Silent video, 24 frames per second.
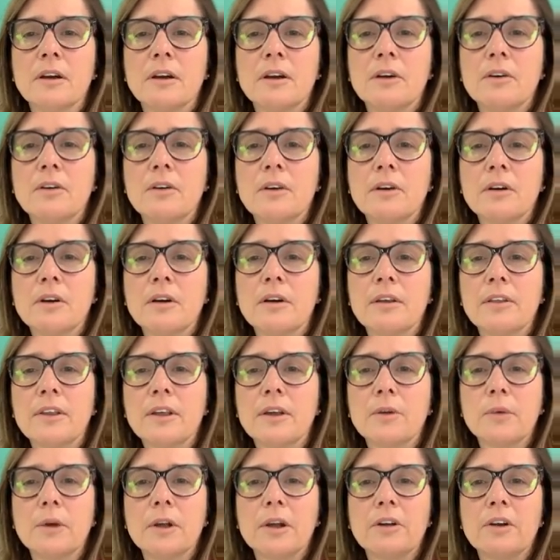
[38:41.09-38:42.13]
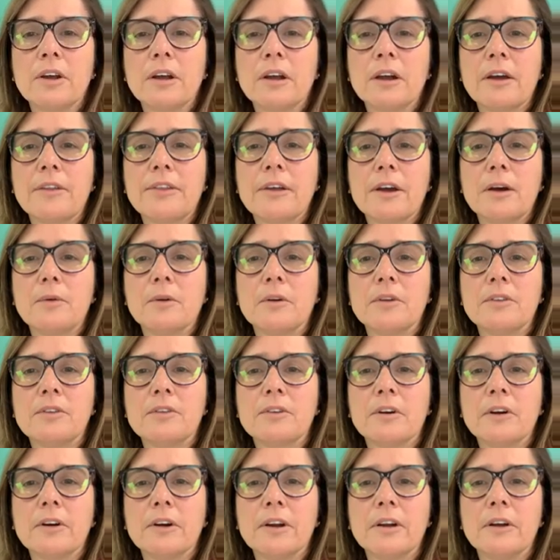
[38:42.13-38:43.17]
Oh, I think we already got that one,
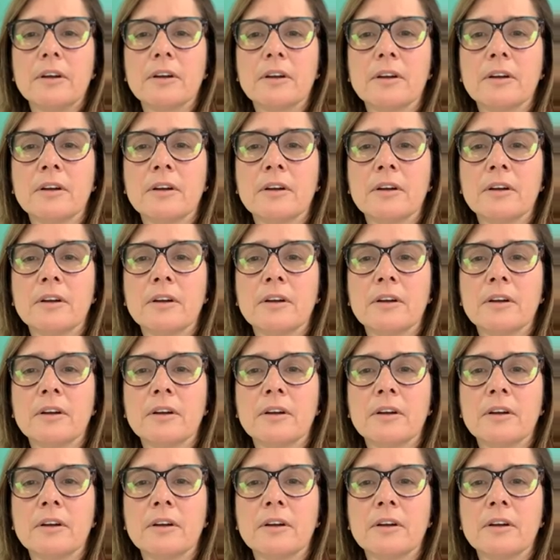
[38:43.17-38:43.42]
sorry.